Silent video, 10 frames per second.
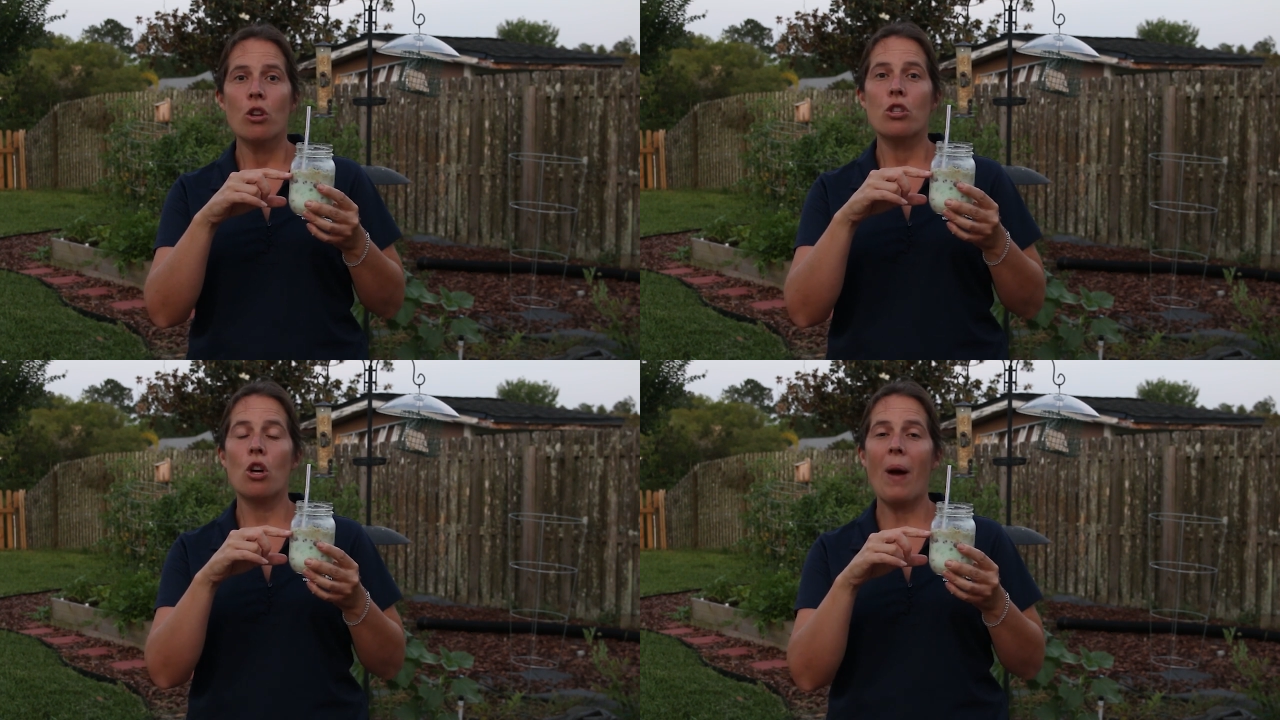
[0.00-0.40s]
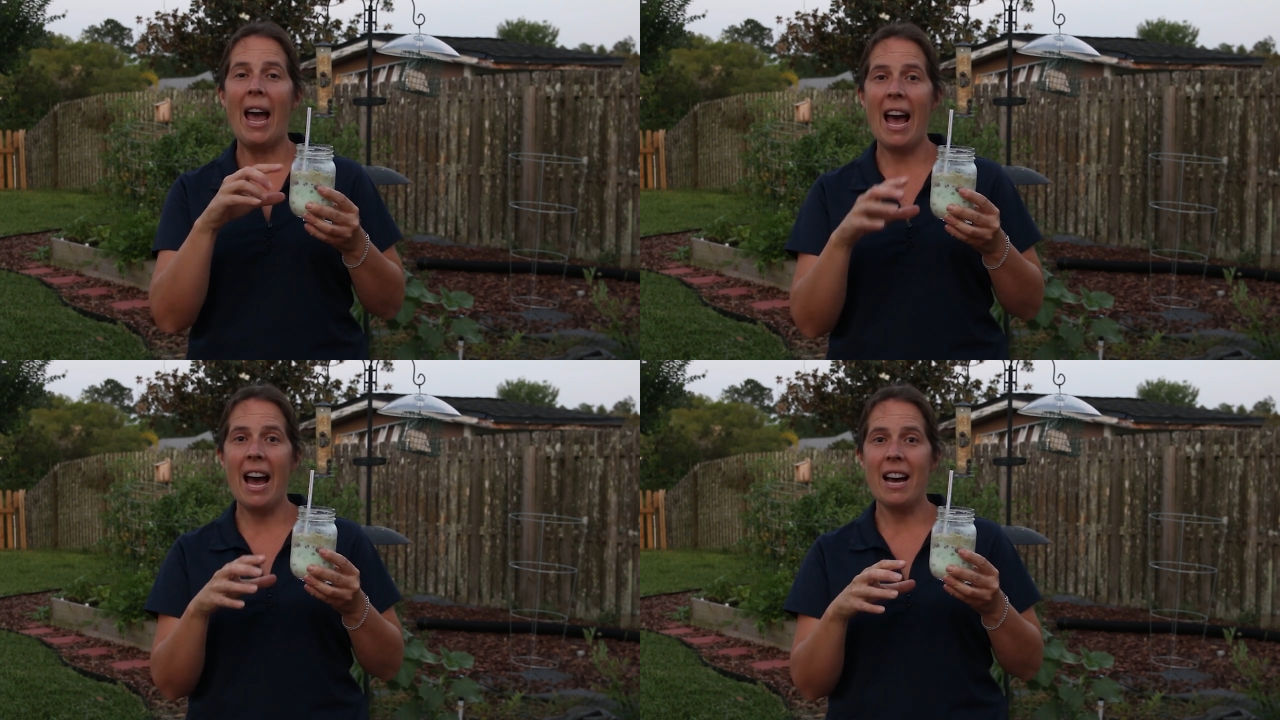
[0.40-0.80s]
So
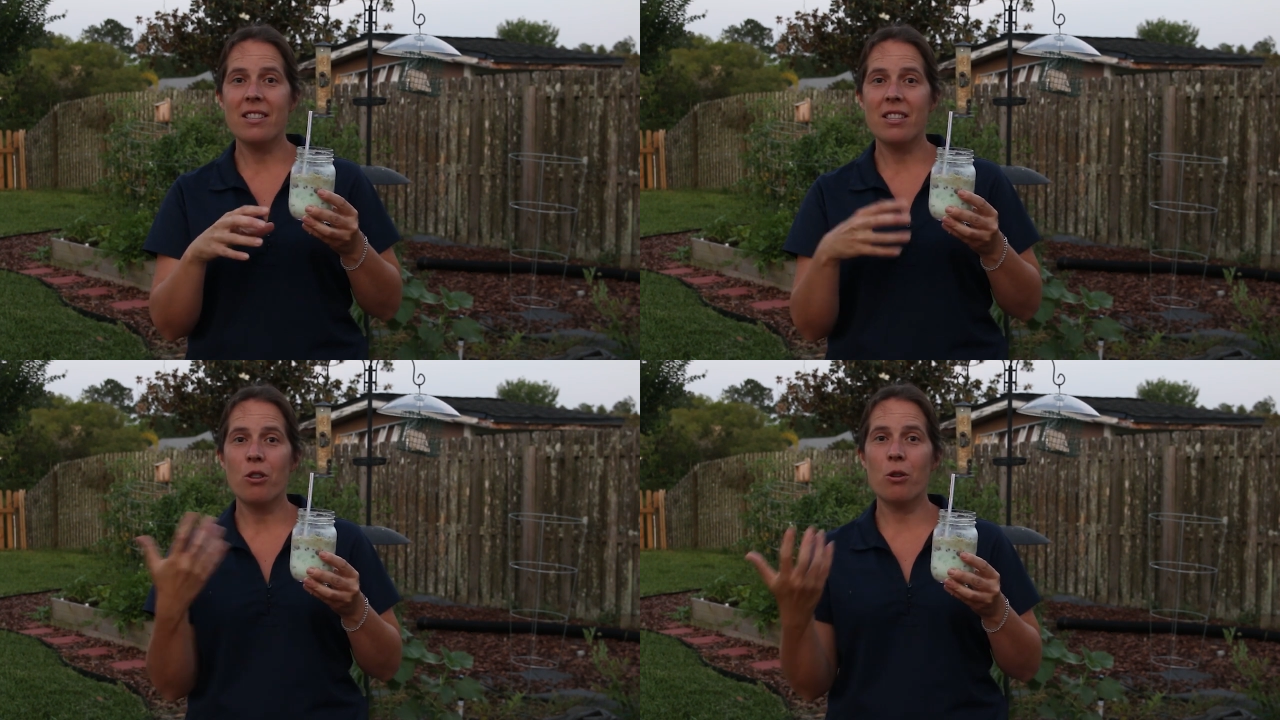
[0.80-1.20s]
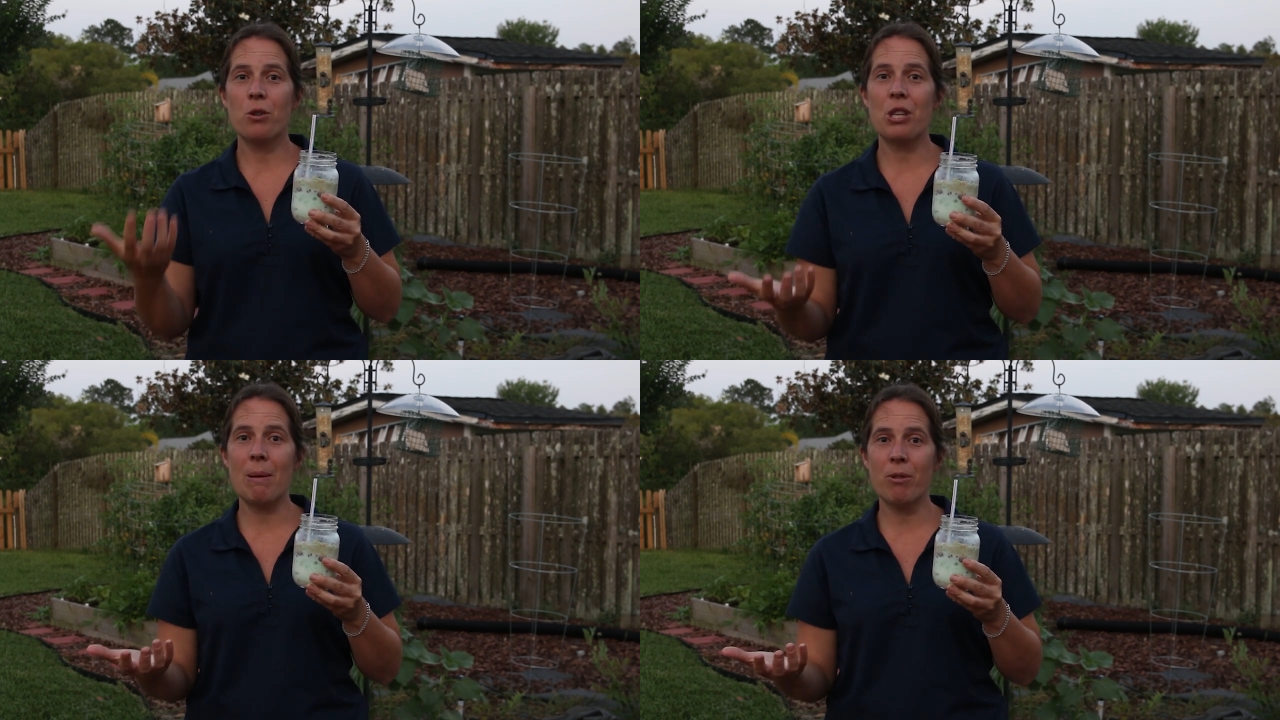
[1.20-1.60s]
as
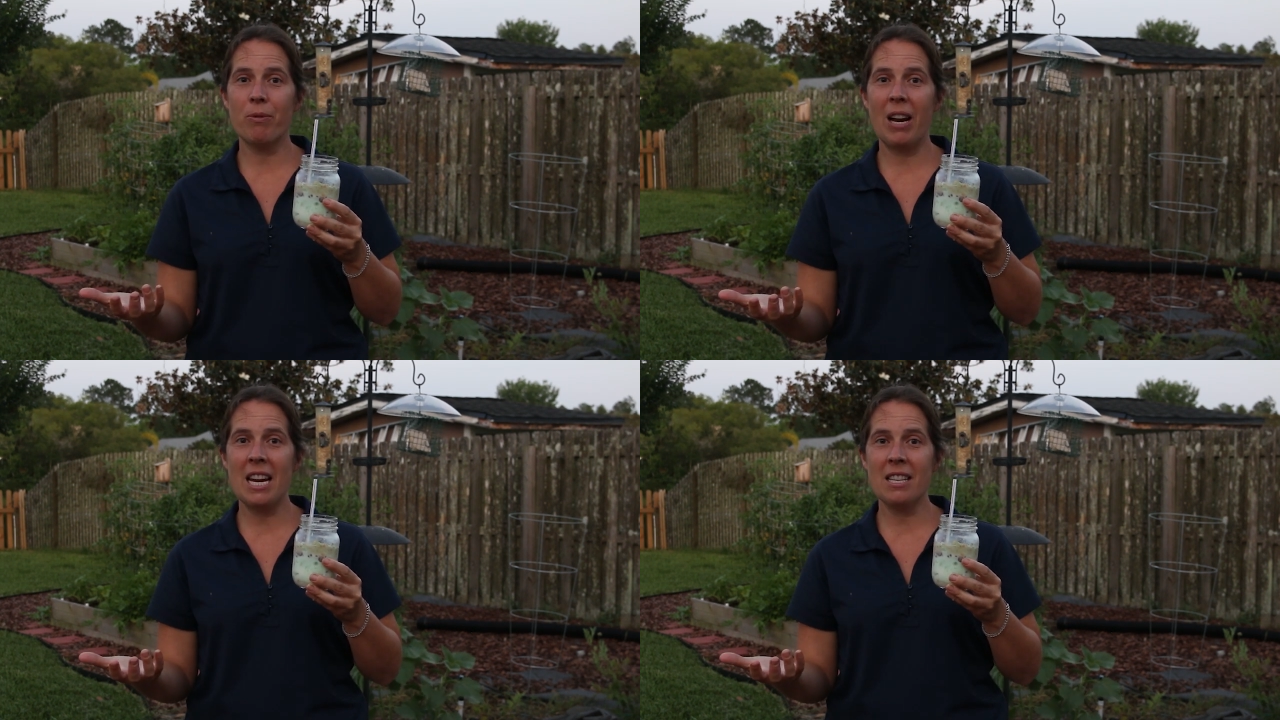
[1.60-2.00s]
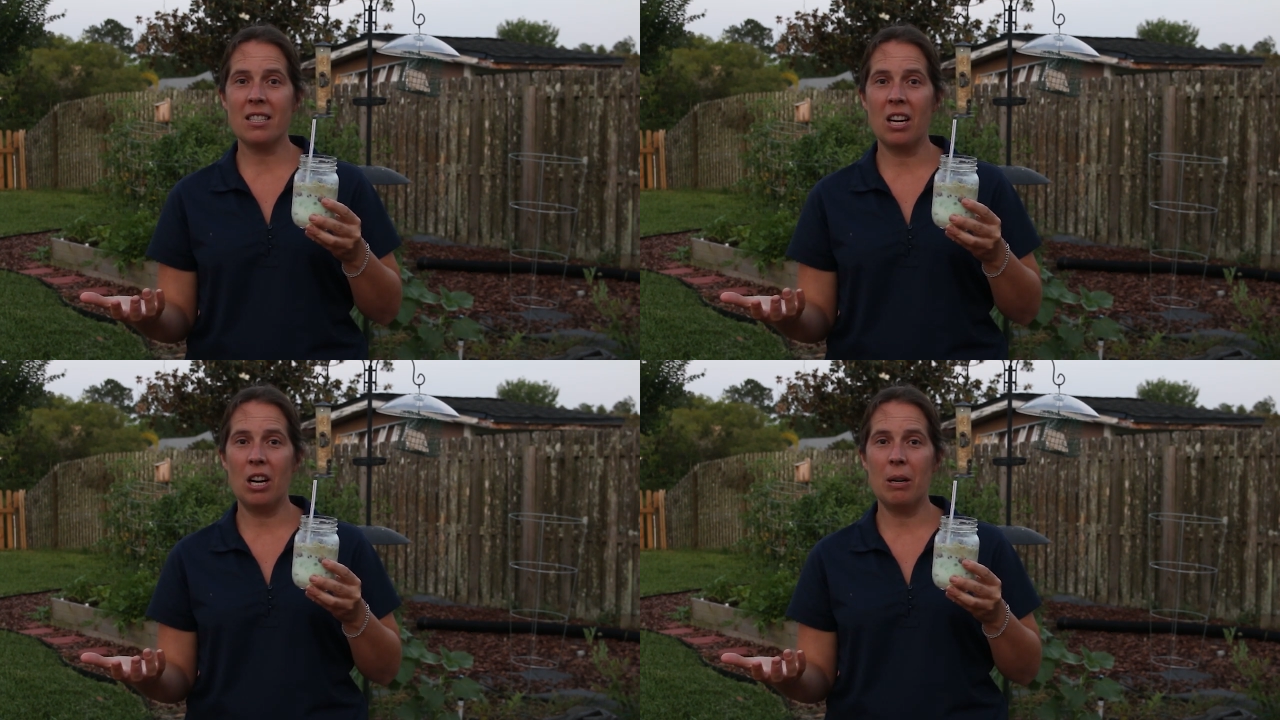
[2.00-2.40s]
those summer
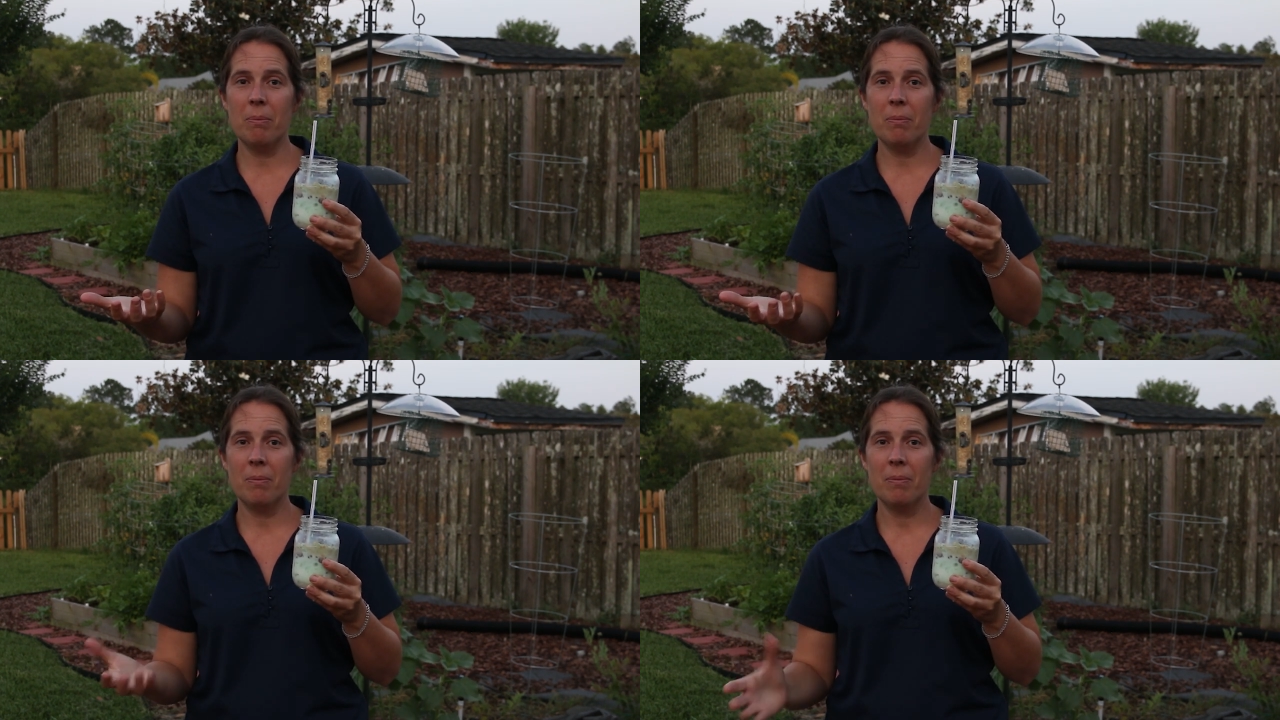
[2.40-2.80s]
rains come,